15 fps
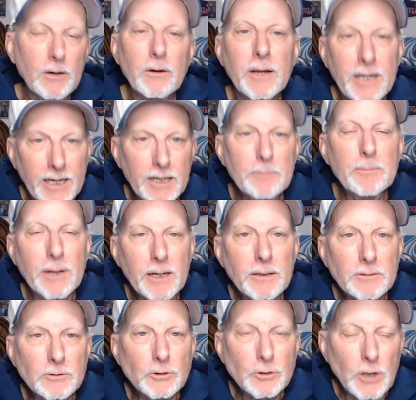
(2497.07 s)
he
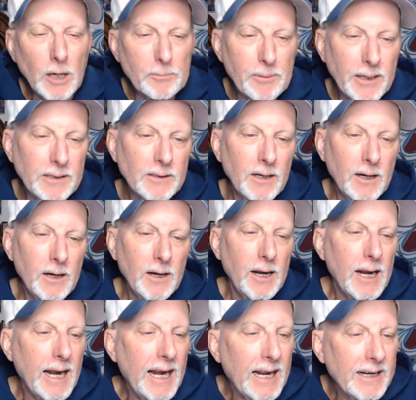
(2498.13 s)
being Sean Payton,
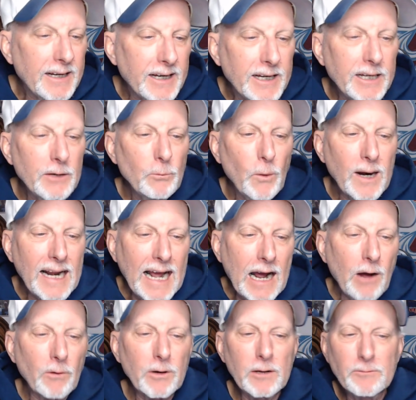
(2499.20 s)
and he went
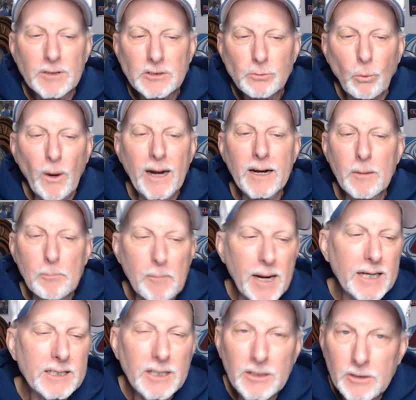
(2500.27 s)
out of his way to
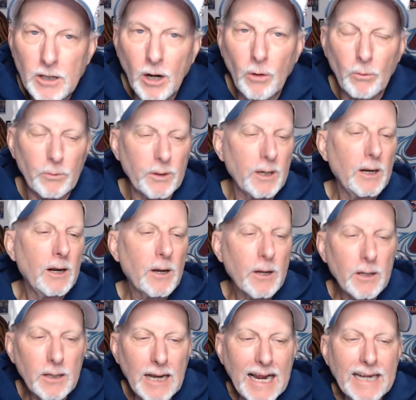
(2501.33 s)
make it known,
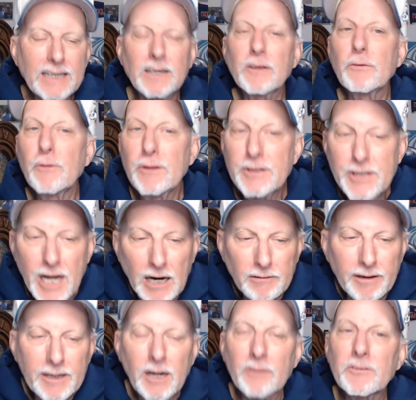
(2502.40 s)
like the
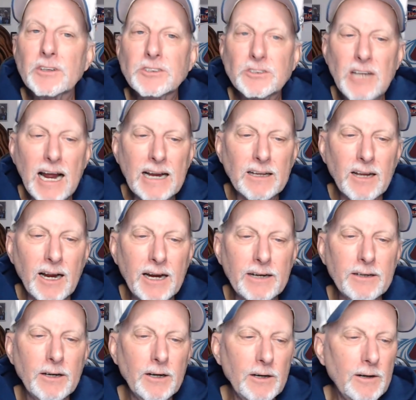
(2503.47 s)
yelling on the
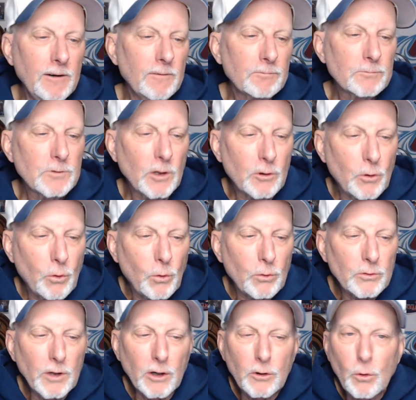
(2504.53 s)
sideline,
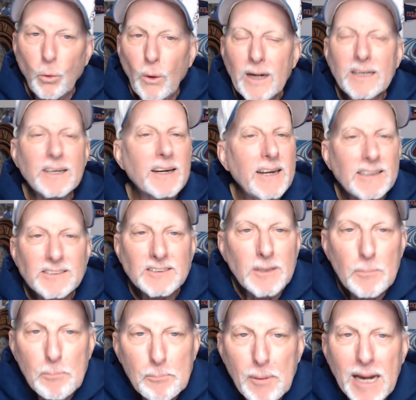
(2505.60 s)
the quit
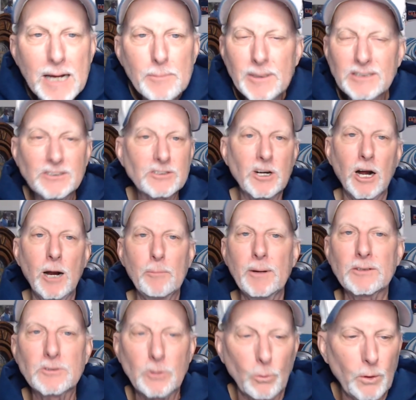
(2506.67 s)
kissing babies
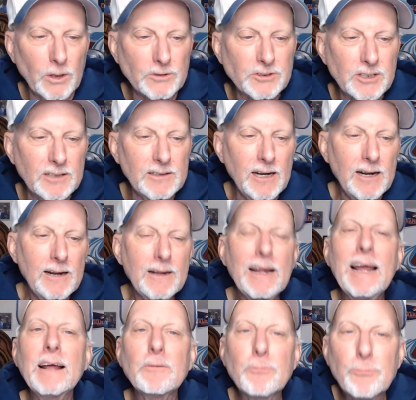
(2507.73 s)
comment to Wilson,
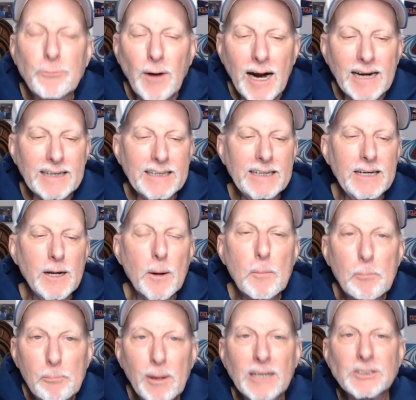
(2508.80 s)
and finally
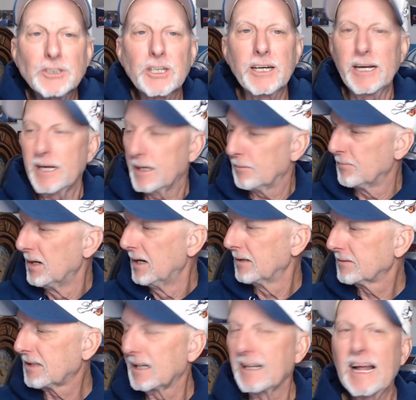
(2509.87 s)
benching him
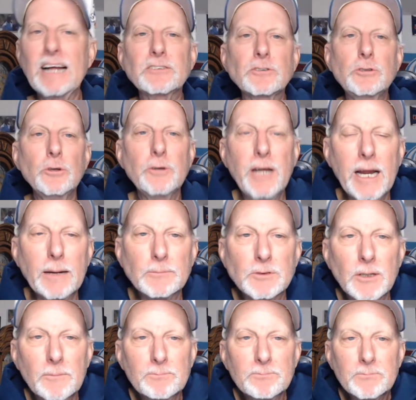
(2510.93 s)
the last two
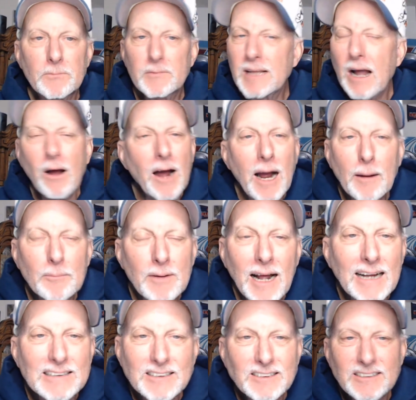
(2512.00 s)
games. Now, I'm
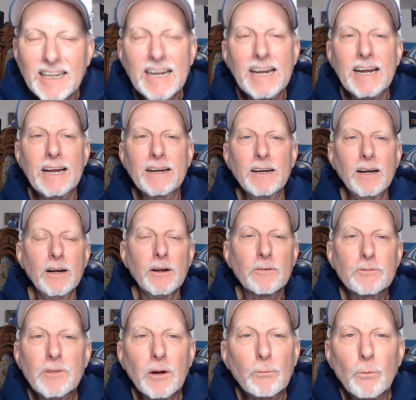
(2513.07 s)
not saying
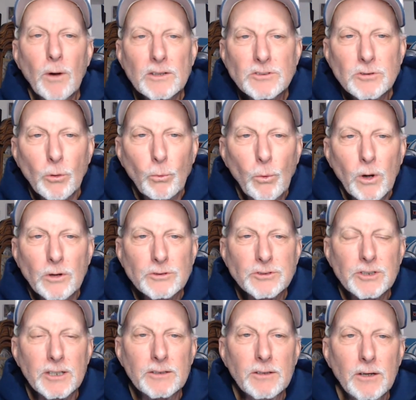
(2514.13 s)
that Russell
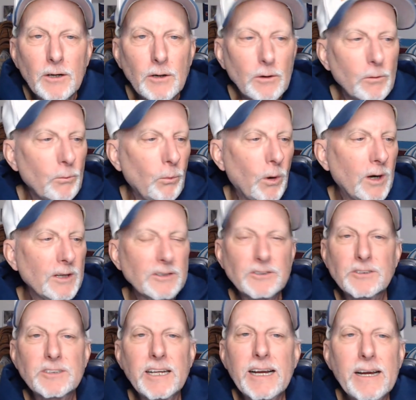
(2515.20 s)
Wilson
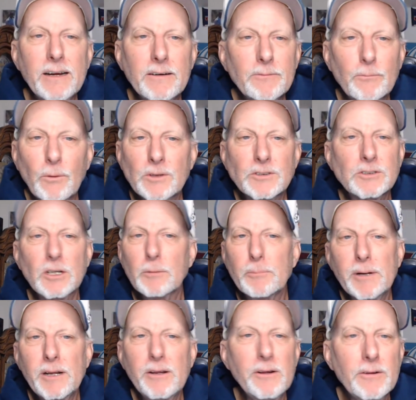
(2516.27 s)
was going to
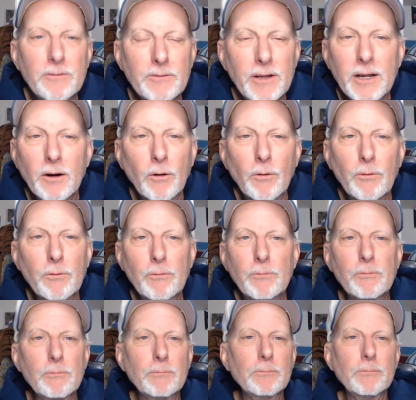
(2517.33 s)
be
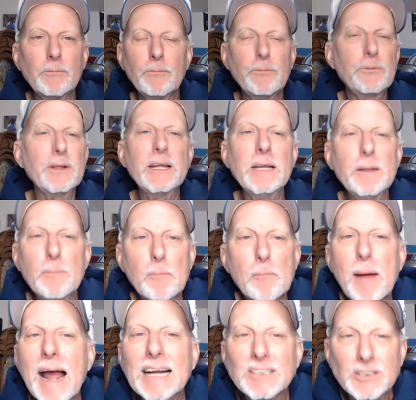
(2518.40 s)
the
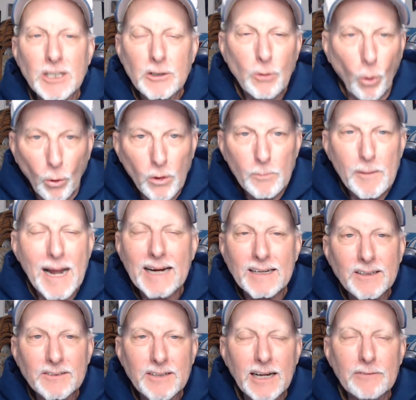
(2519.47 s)
magic quarterback
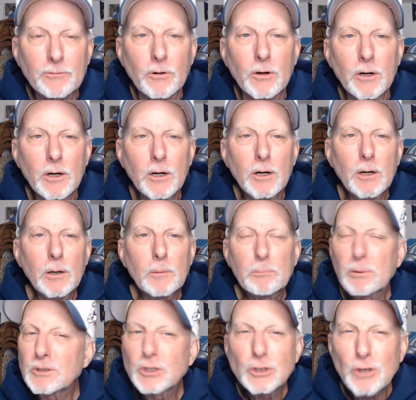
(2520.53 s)
in Denver,
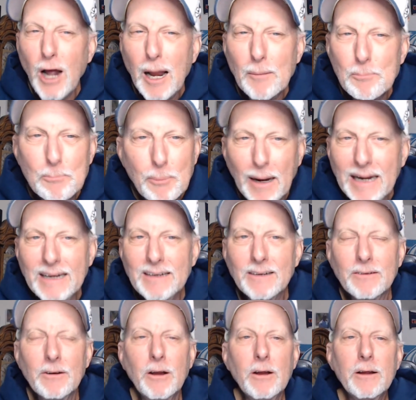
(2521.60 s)
but Sean
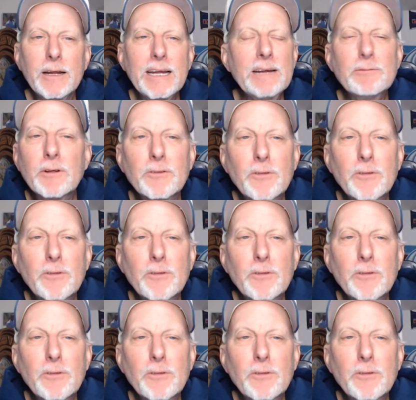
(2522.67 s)
Payton, even